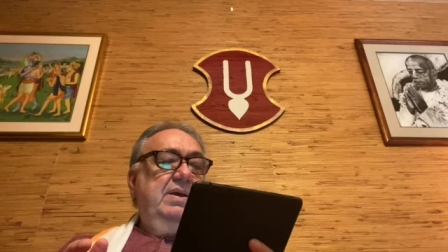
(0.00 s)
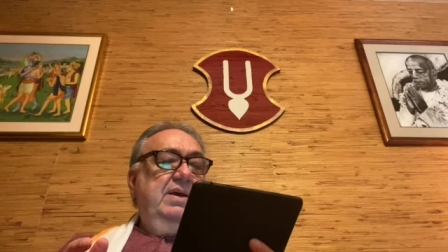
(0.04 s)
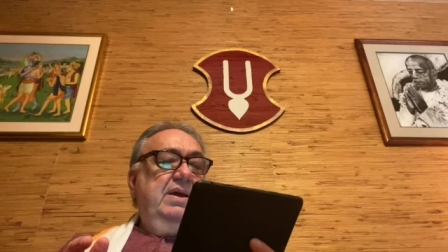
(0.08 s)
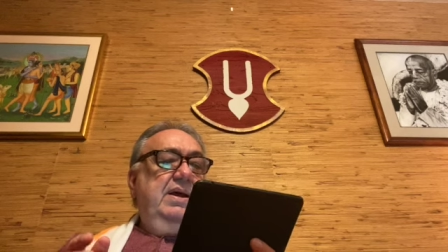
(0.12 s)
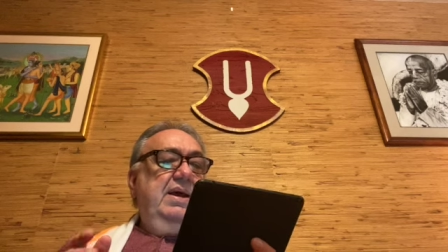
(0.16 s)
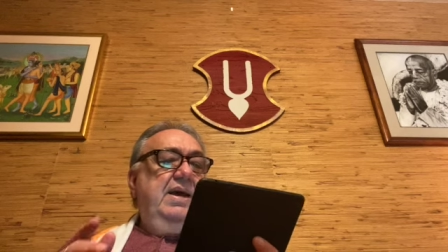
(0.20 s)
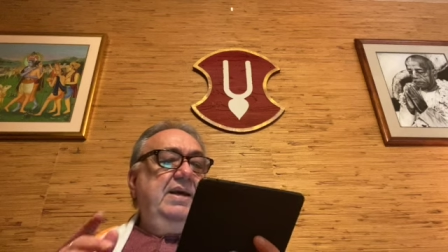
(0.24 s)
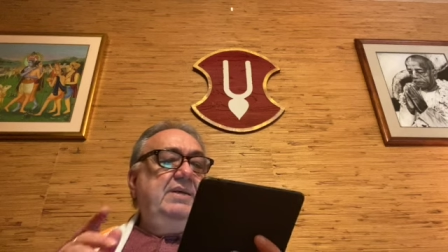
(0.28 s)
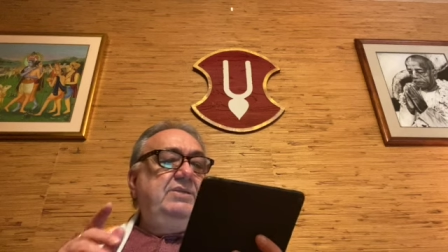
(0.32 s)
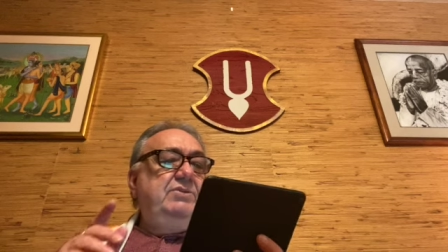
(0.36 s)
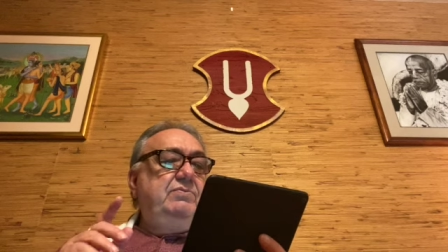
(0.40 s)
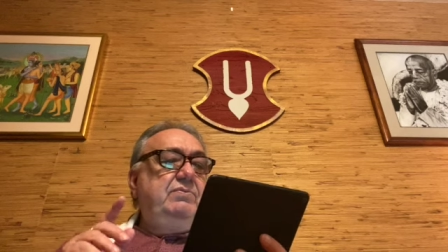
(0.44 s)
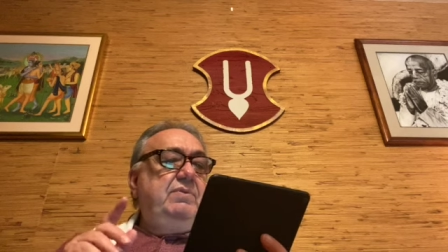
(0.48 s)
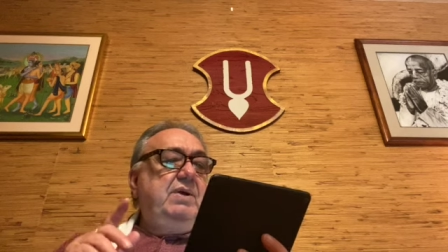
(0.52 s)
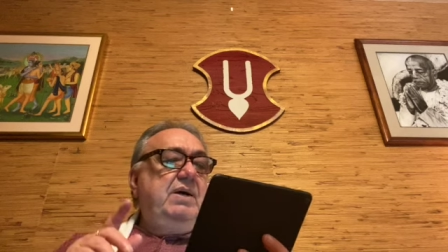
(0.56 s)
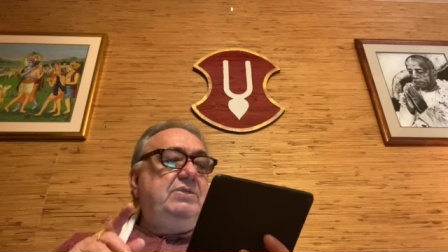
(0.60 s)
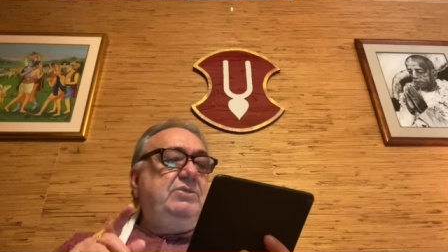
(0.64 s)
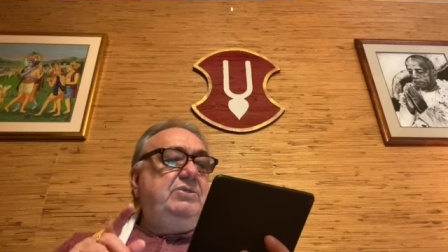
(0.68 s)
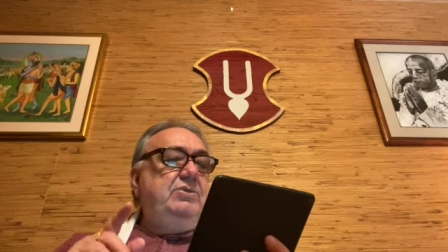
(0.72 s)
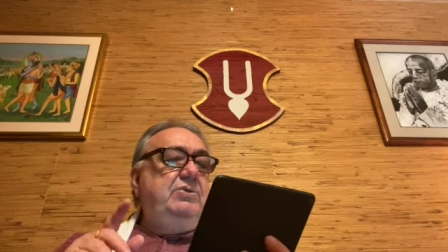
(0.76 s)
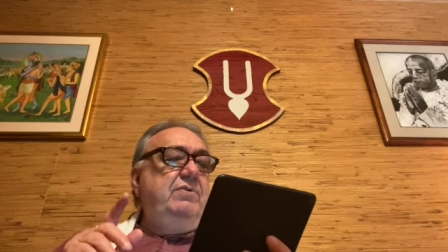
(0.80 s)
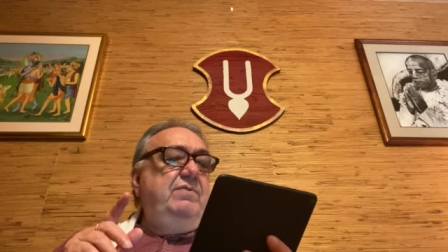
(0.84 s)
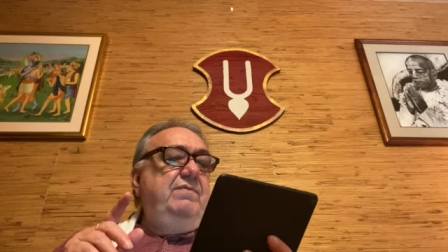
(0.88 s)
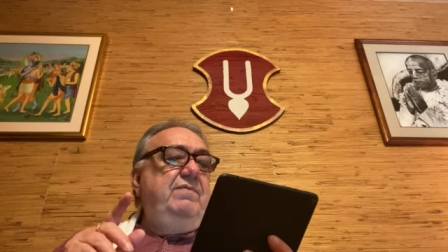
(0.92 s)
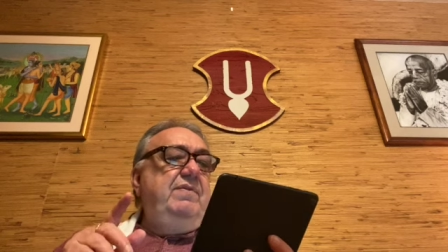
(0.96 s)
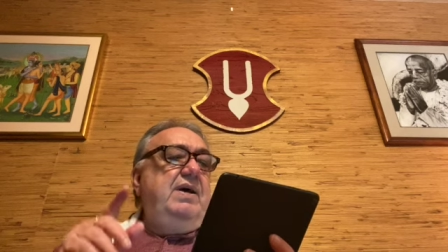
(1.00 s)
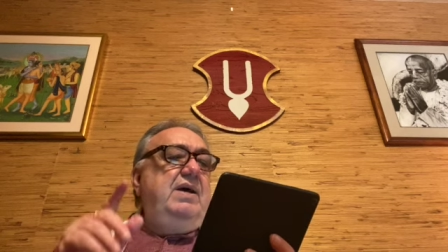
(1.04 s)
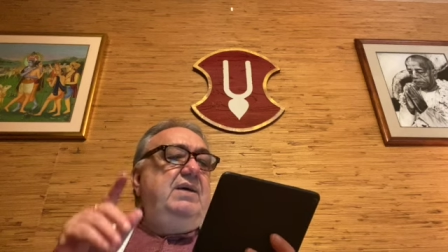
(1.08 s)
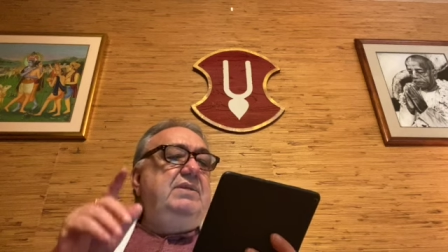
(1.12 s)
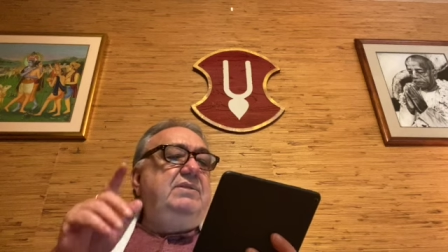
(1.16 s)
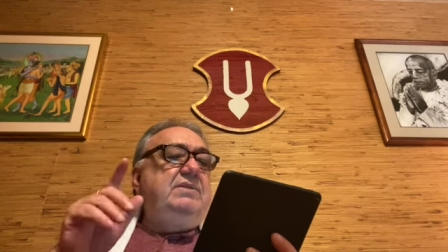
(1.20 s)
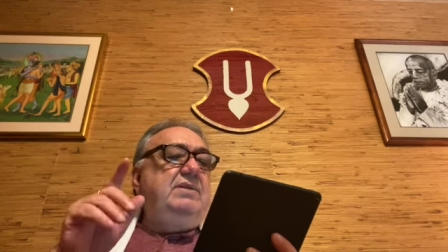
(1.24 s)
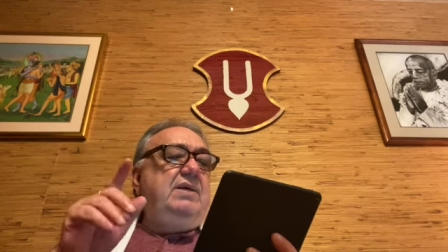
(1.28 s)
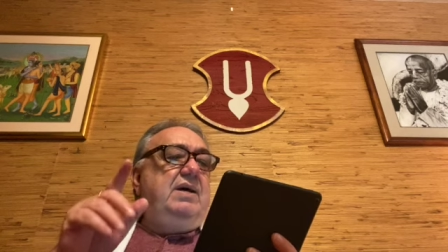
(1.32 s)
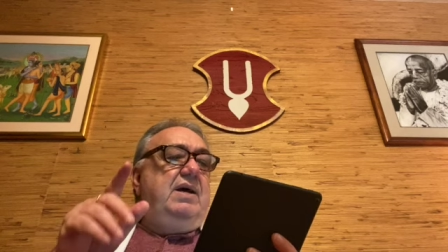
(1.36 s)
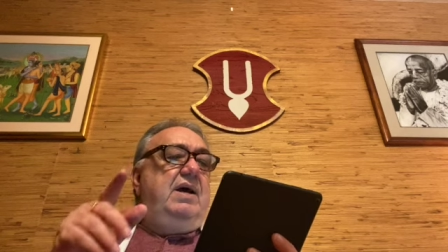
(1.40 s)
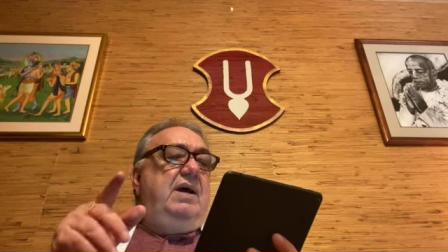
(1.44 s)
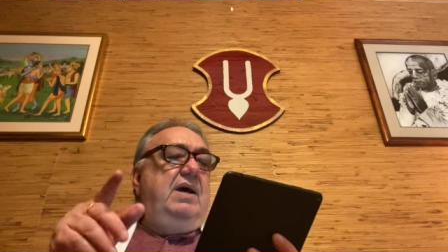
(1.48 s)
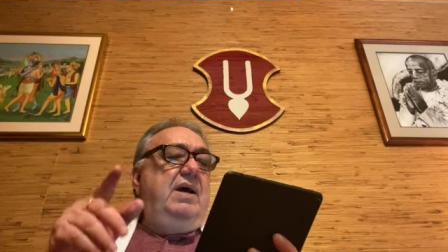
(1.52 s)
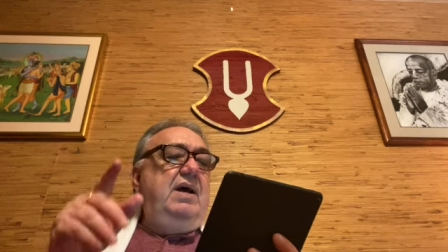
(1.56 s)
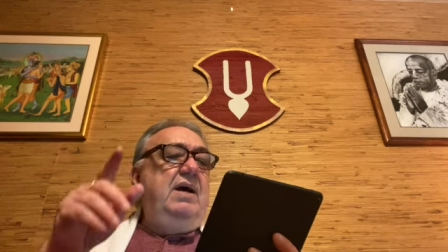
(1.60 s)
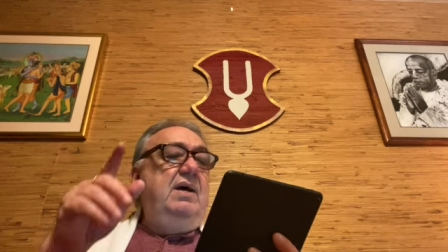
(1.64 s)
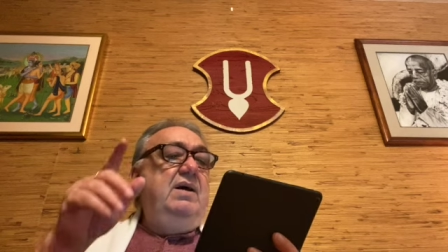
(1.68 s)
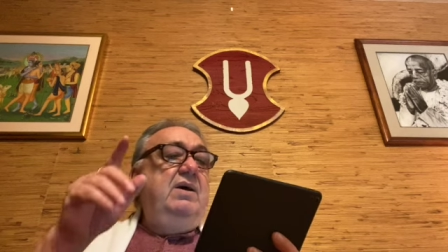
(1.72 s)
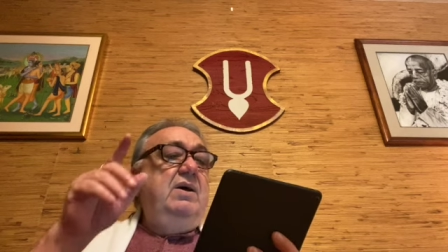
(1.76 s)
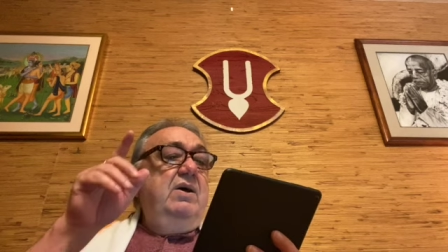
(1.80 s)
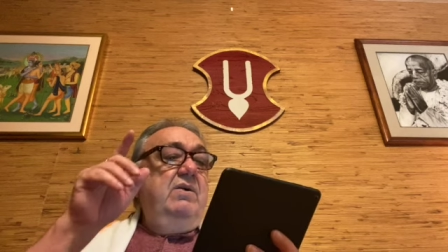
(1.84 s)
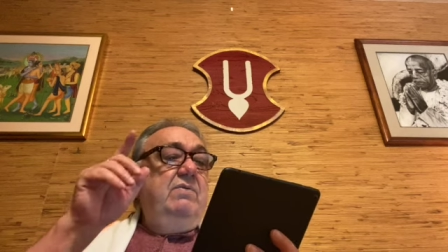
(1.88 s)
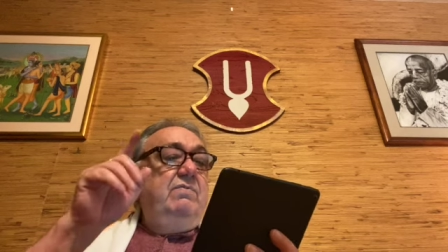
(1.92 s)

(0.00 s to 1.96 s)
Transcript: As Rasovai Saha,